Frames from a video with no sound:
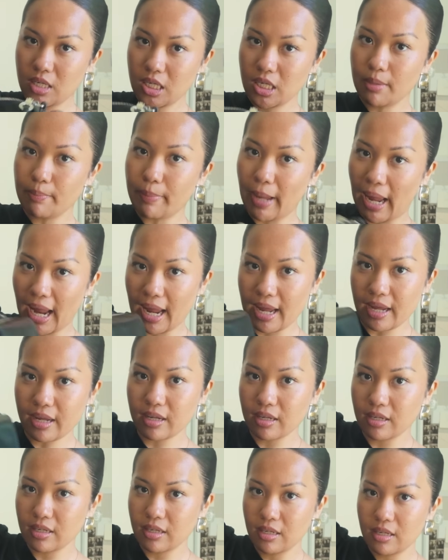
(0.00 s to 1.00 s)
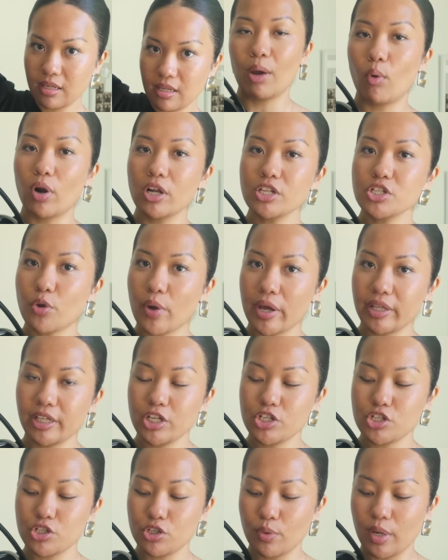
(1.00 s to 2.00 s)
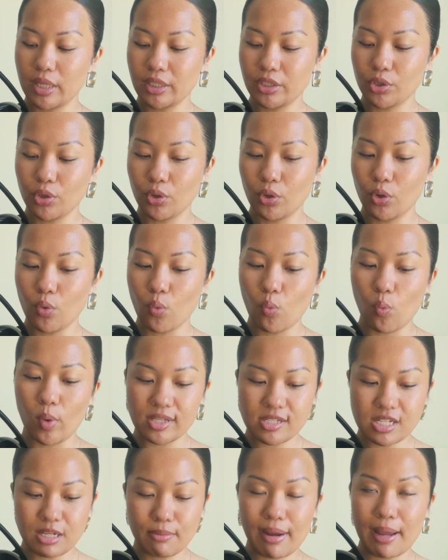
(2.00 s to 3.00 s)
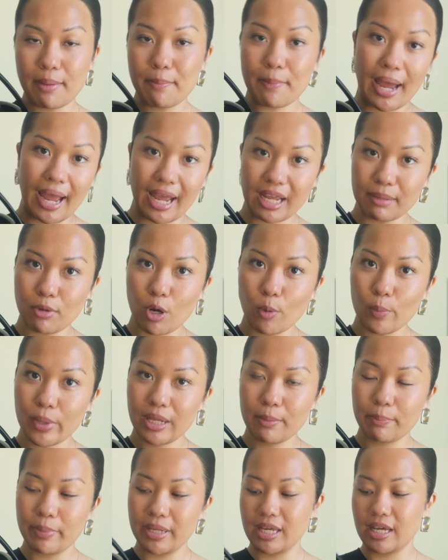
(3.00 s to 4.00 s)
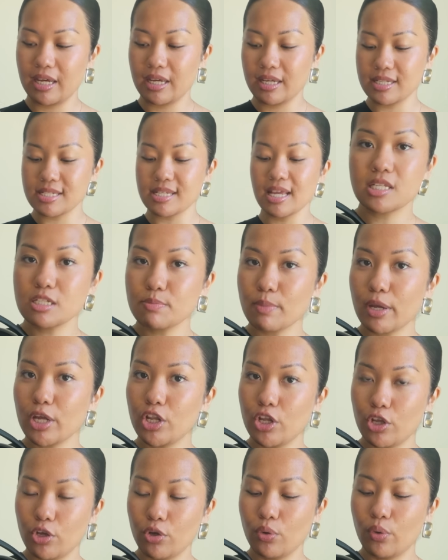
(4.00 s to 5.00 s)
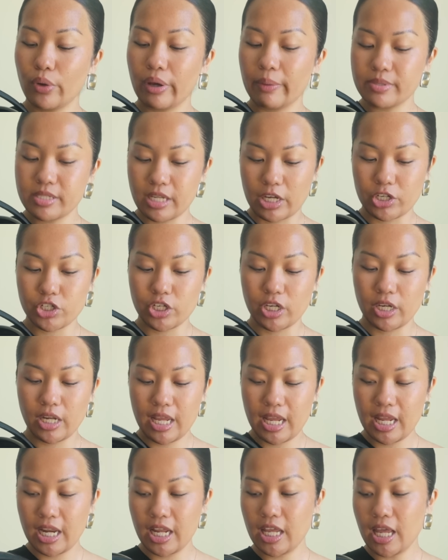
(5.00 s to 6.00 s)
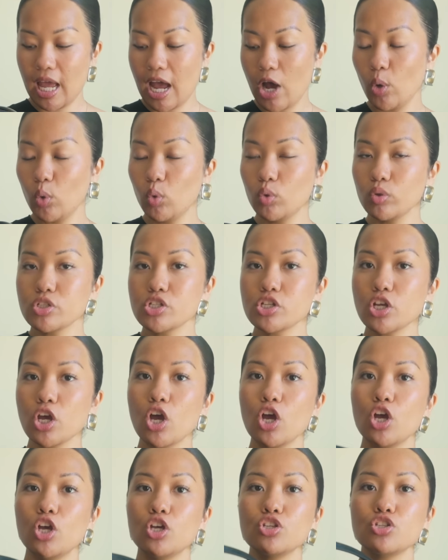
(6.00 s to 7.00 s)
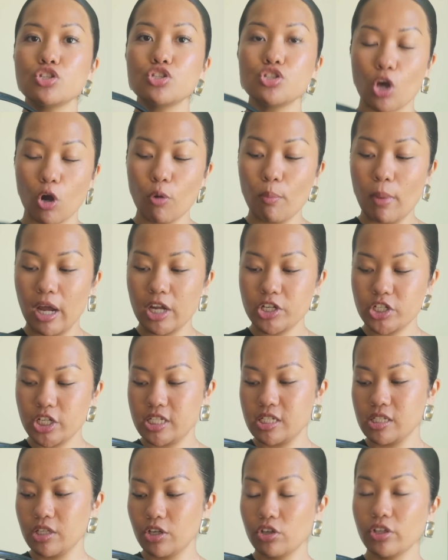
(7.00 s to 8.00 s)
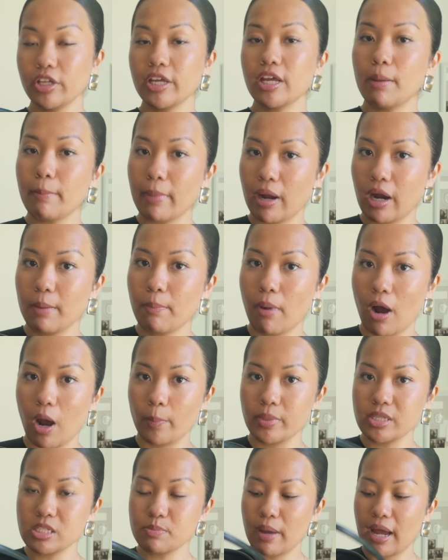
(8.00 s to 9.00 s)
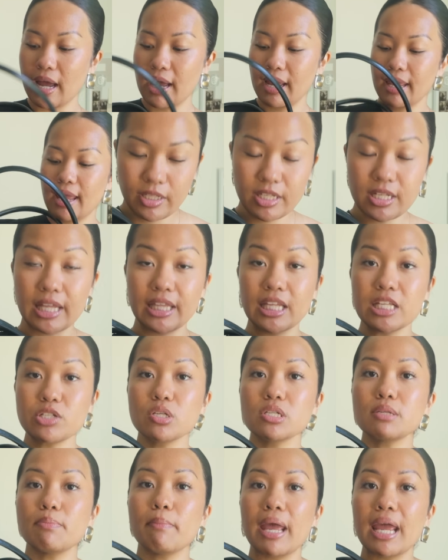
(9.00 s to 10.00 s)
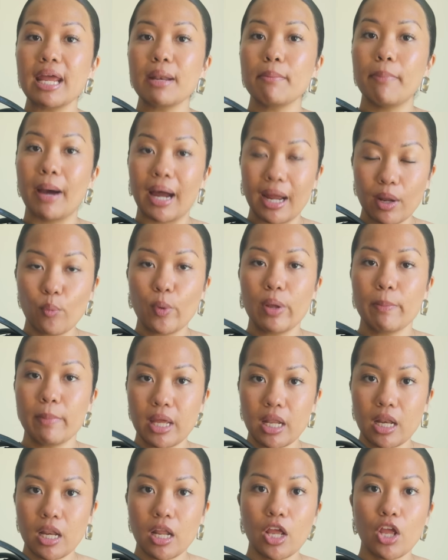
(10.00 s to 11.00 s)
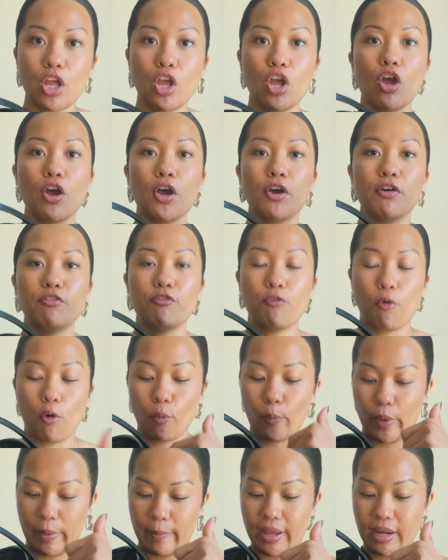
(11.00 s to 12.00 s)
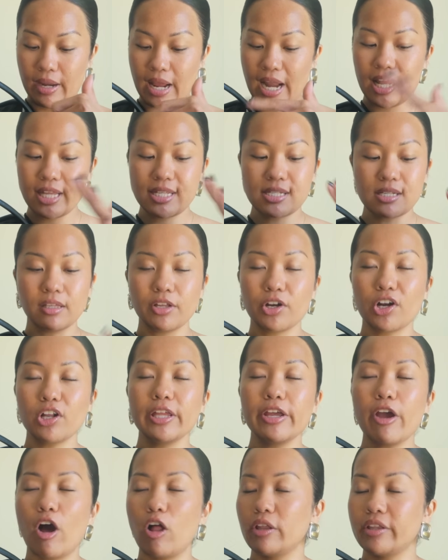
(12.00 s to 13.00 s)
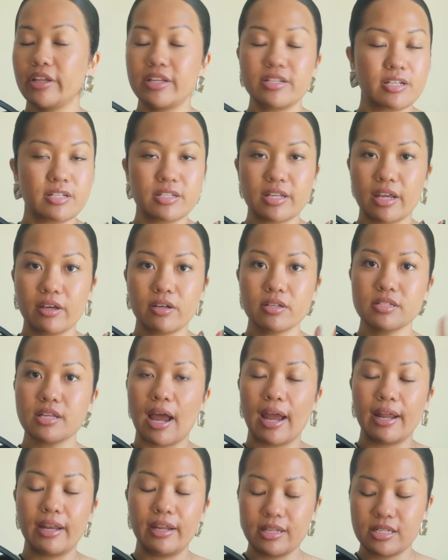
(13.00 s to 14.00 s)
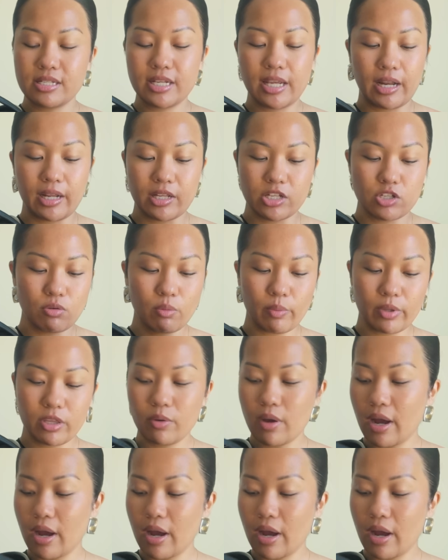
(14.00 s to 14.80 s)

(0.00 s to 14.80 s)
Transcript: bag. I wanted to quickly do a little what's in my bag moment because this is my new obsession. It holds so much. It's literally a Mary Poppins bag, and this is made by women for women, and it's literally all in the details. I need to get into it with you